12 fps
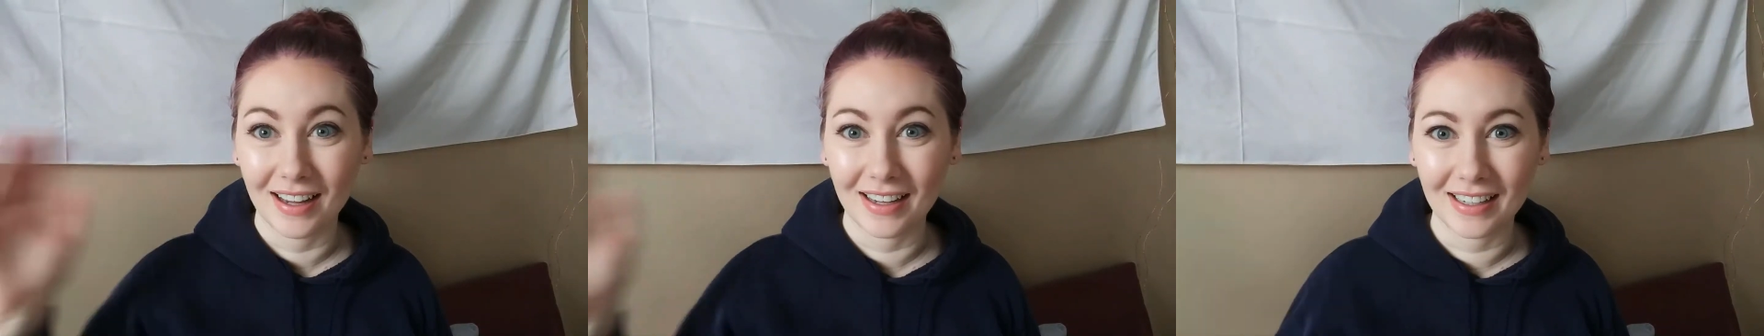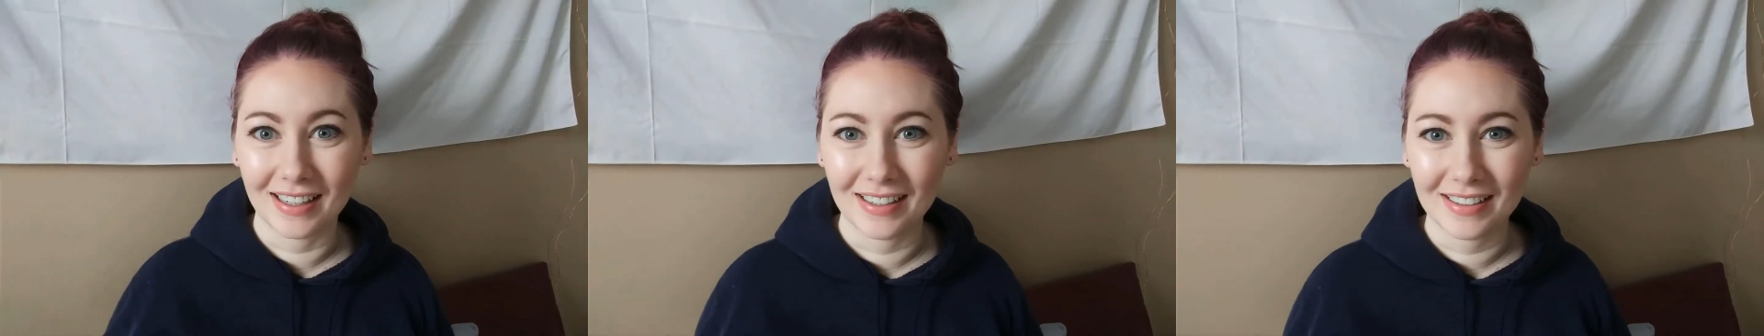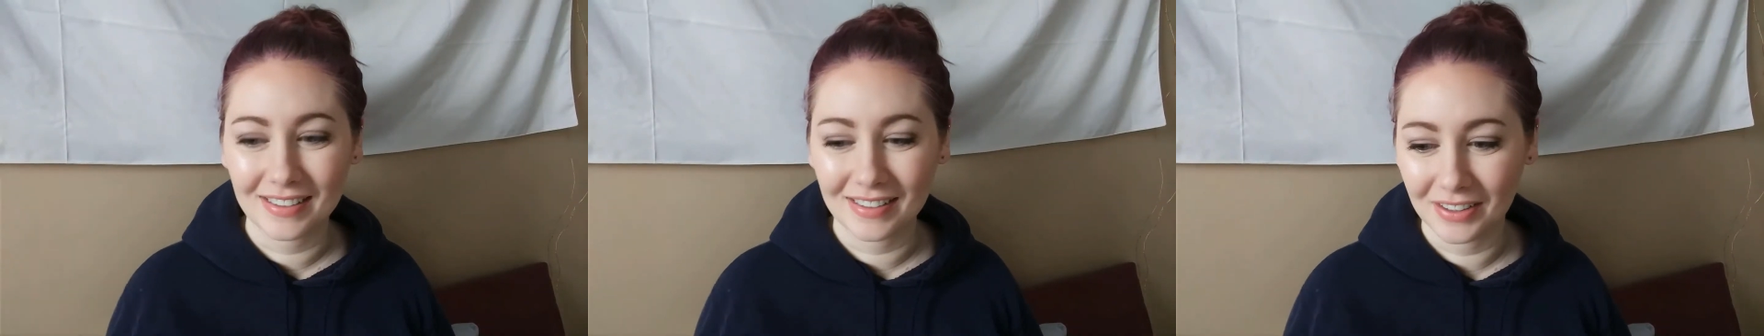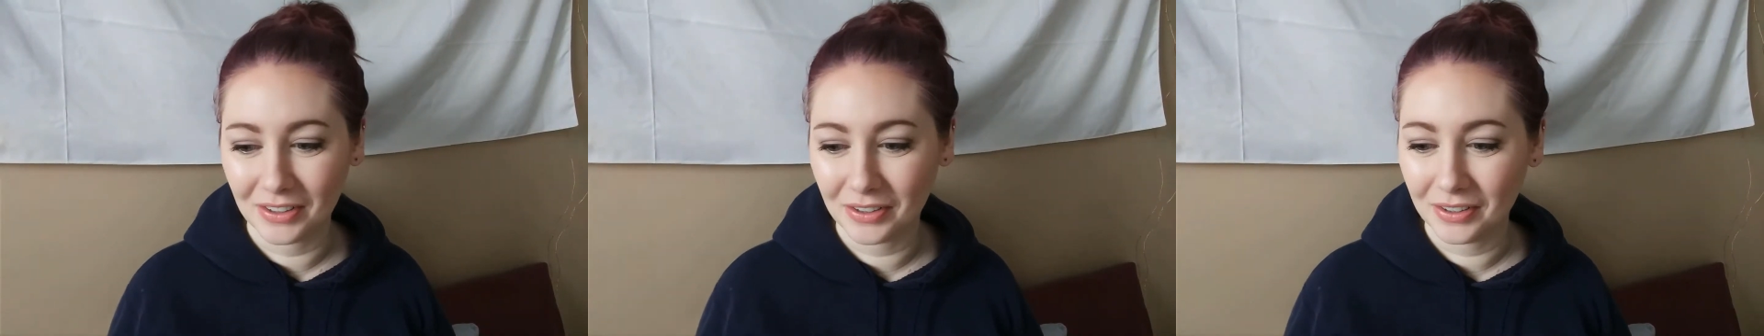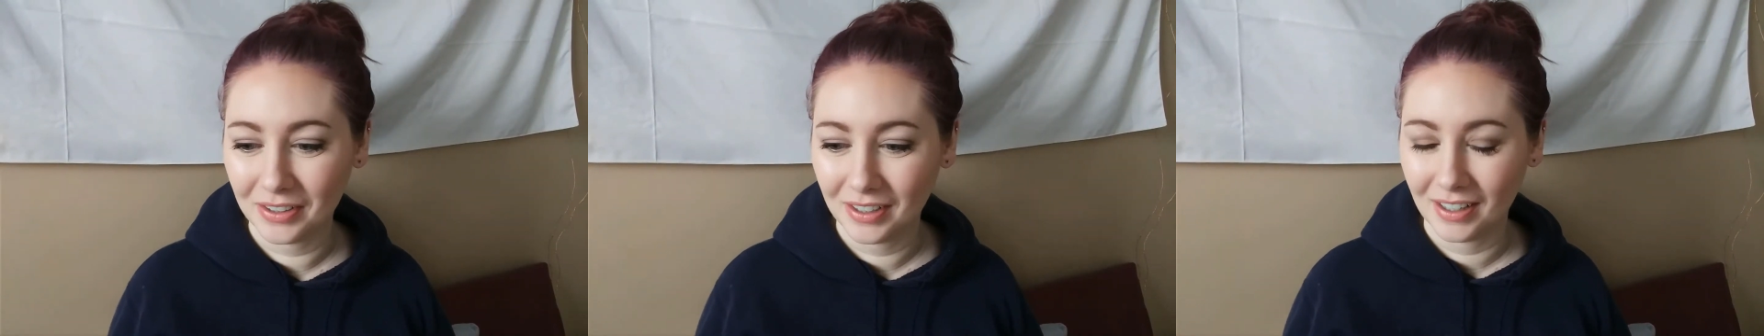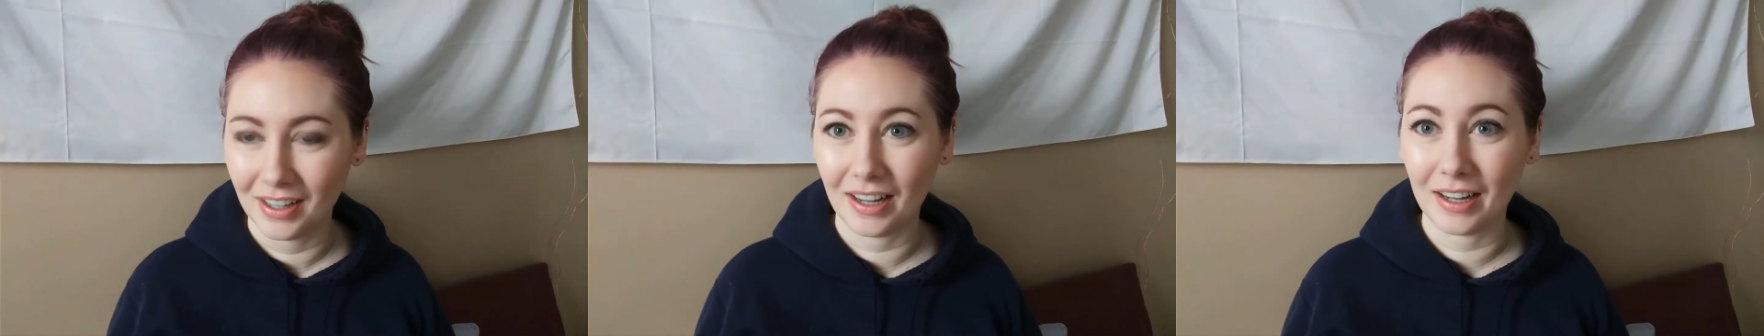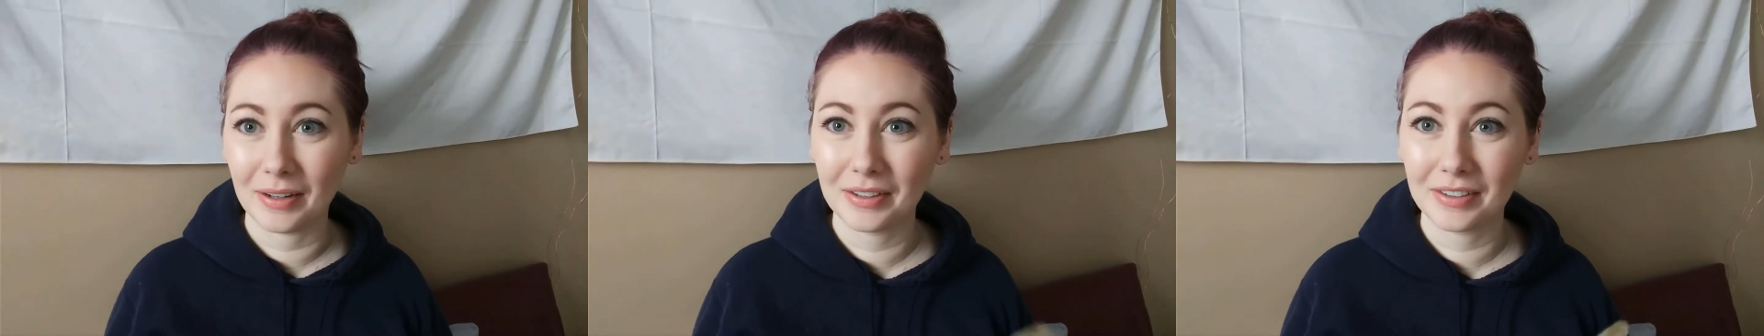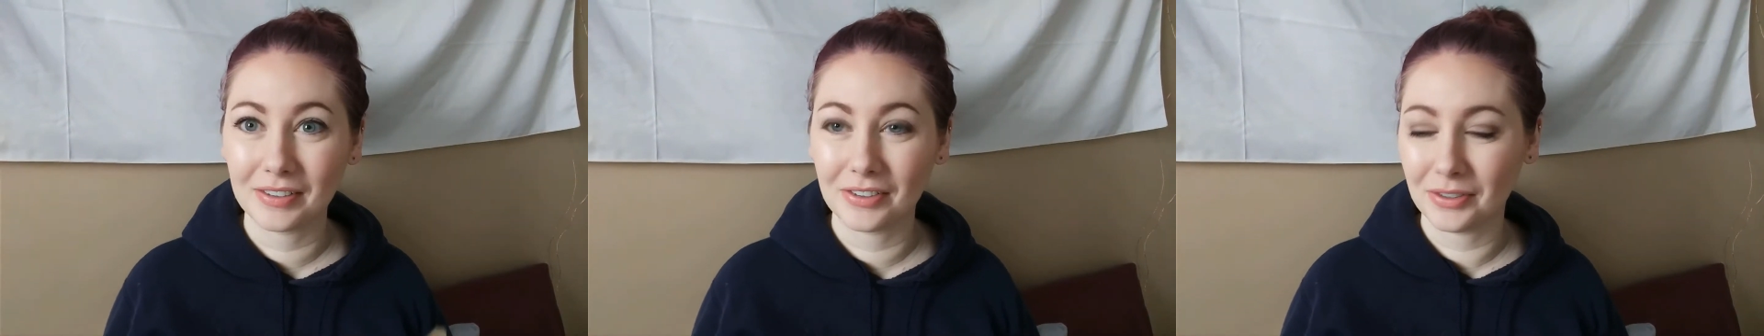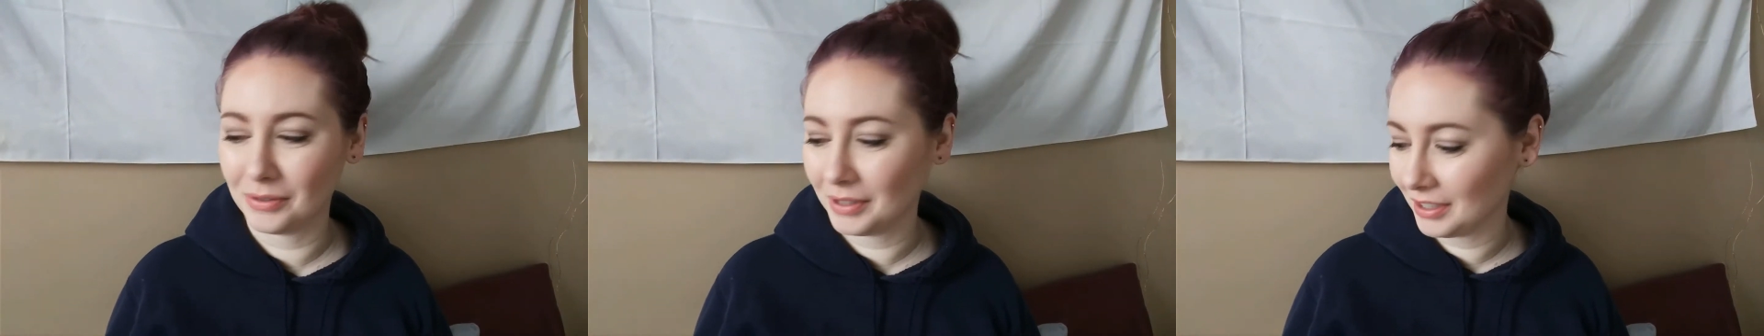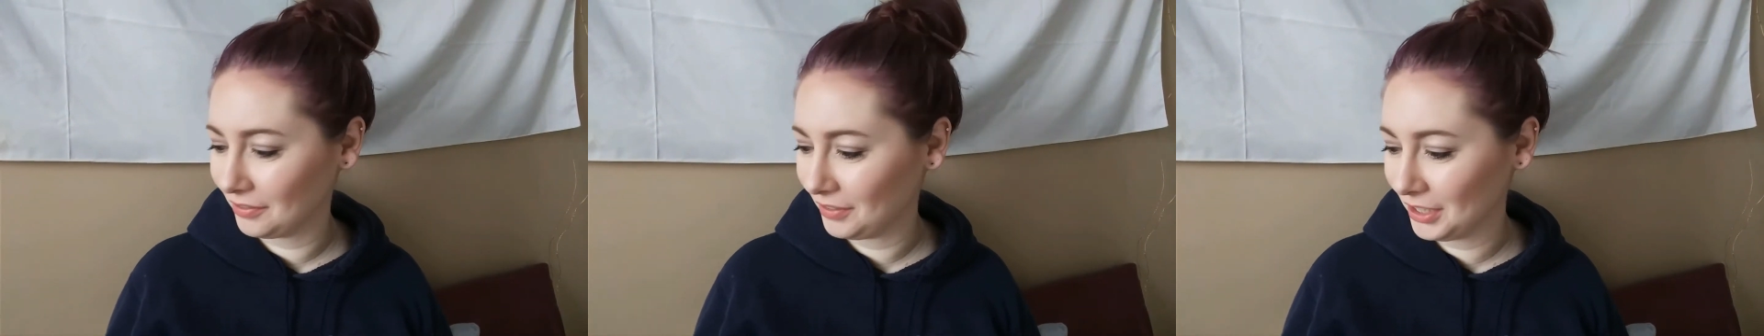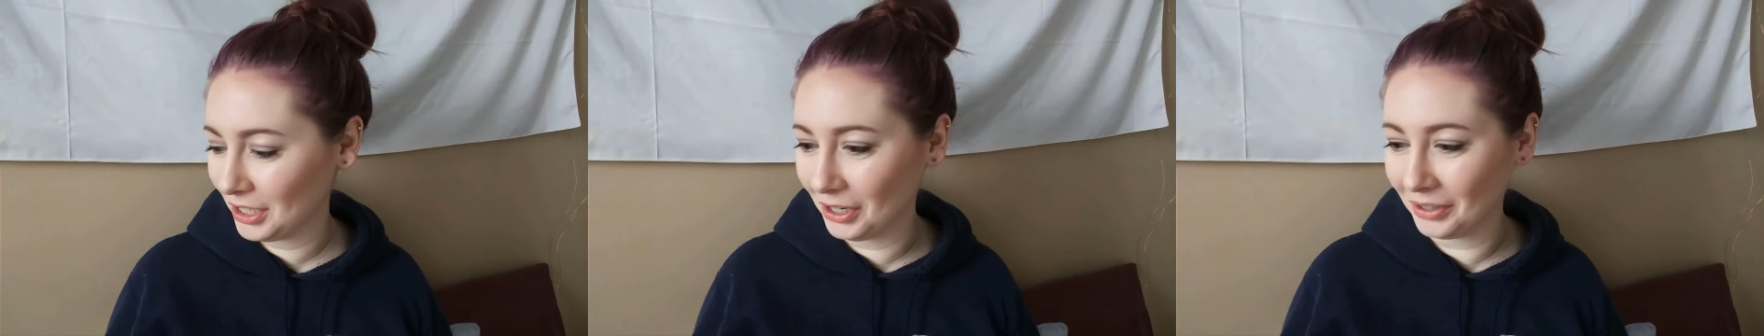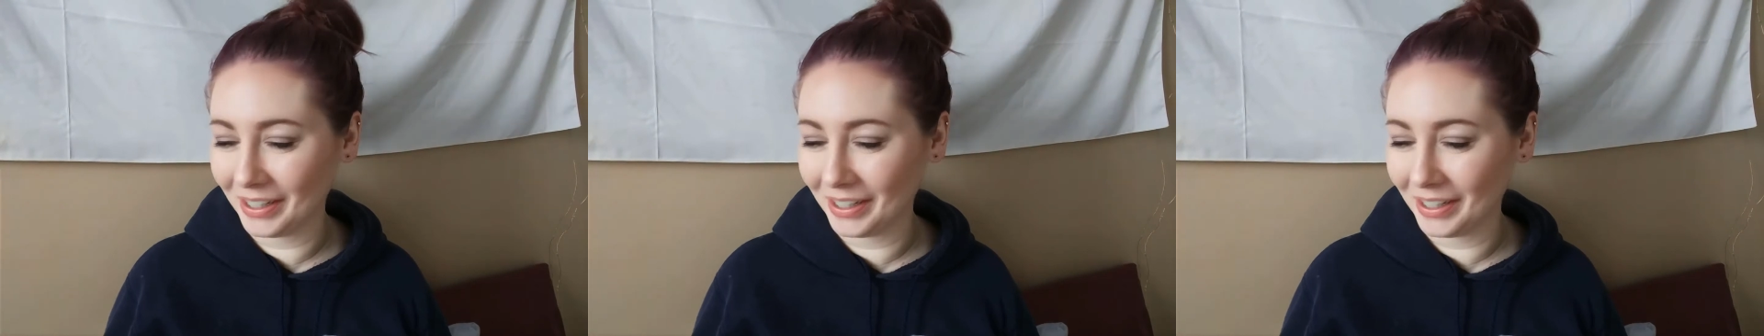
Hi guys, so I'm doing a video